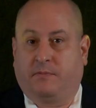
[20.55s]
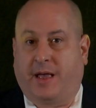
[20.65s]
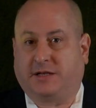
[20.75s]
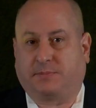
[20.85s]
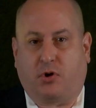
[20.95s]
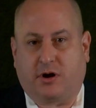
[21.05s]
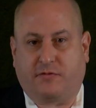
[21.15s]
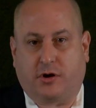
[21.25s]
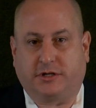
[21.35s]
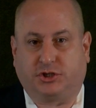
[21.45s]
As a part
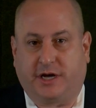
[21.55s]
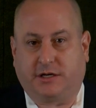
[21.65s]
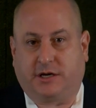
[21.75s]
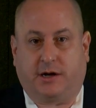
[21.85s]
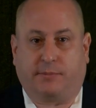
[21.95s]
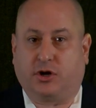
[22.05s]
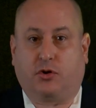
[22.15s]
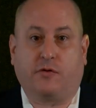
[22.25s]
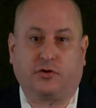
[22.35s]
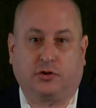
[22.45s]
of our agenda, I'm going to
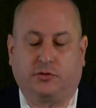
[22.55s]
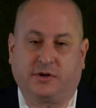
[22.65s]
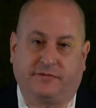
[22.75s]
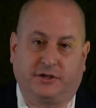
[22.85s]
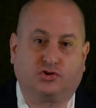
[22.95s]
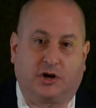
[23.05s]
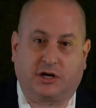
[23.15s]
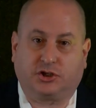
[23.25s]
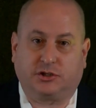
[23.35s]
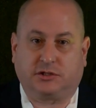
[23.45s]
go over a little bit of
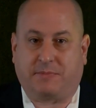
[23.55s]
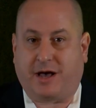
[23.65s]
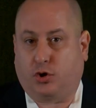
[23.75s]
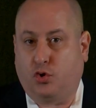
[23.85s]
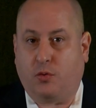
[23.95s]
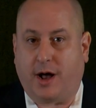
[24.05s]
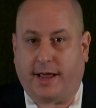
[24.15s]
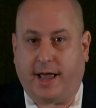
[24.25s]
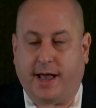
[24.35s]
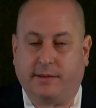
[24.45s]
introductions about who I
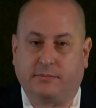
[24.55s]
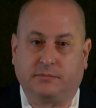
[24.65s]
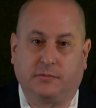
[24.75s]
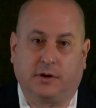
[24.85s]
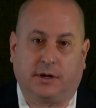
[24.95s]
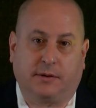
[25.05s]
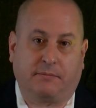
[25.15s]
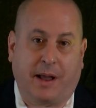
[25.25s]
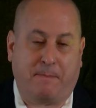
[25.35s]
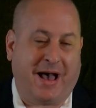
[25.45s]
am,
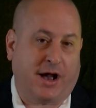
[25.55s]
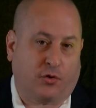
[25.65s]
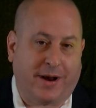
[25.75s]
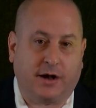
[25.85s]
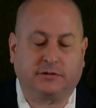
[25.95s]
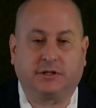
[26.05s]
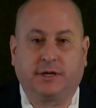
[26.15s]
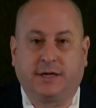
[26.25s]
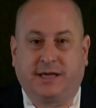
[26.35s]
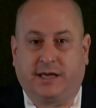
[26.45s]
my background.
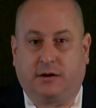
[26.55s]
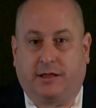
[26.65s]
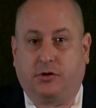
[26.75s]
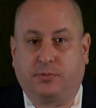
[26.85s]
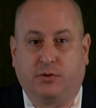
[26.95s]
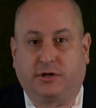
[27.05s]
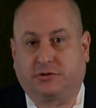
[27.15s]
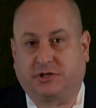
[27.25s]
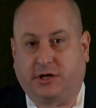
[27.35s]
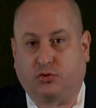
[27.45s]
It'll help you
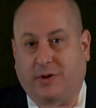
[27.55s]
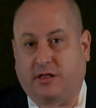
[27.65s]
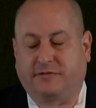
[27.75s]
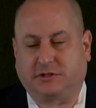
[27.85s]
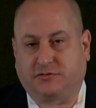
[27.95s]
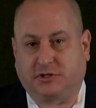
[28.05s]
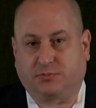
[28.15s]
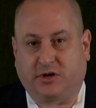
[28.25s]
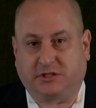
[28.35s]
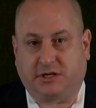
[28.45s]
understand the relevance for this
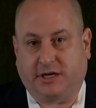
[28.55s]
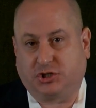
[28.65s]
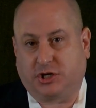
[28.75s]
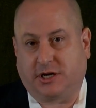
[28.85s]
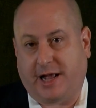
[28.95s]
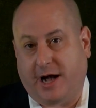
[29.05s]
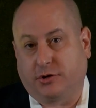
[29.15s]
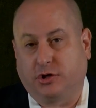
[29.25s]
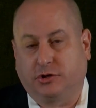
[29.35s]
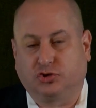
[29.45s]
presentation and how
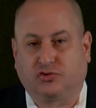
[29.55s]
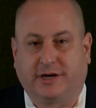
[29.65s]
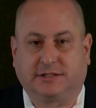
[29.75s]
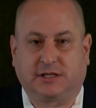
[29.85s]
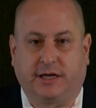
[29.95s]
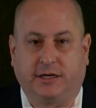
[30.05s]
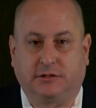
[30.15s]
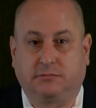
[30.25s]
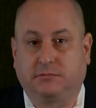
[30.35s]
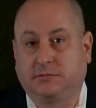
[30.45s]
you can translate it
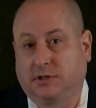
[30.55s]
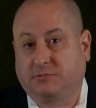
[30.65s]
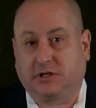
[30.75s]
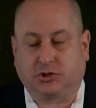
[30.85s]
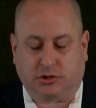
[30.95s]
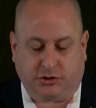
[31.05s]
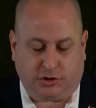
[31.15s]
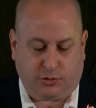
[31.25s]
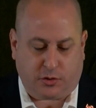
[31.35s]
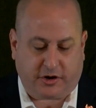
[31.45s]
potentially
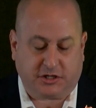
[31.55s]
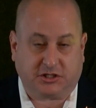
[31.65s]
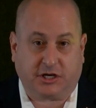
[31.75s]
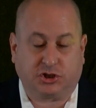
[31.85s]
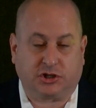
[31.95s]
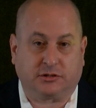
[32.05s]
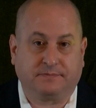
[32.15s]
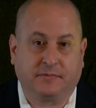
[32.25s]
to your organization.